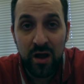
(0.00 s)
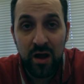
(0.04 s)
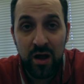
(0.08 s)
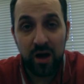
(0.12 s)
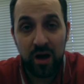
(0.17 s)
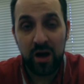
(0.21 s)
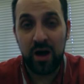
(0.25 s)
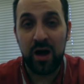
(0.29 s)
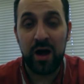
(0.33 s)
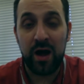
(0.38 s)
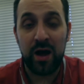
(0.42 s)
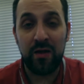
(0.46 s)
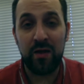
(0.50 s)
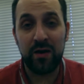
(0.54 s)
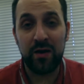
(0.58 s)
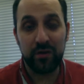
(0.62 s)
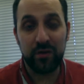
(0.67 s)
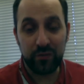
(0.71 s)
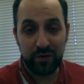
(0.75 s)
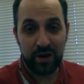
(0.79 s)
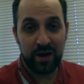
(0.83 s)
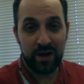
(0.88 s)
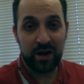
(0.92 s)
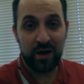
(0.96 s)
I like
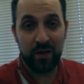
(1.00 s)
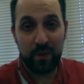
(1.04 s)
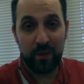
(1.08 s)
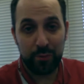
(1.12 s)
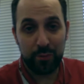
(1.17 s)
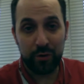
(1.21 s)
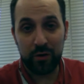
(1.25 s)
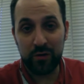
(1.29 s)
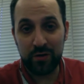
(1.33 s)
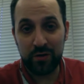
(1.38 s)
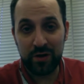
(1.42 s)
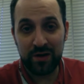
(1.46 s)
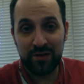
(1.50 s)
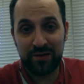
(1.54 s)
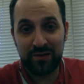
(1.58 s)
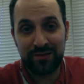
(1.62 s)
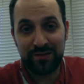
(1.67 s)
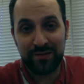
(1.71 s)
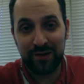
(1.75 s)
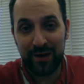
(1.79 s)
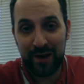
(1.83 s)
your take on the protests.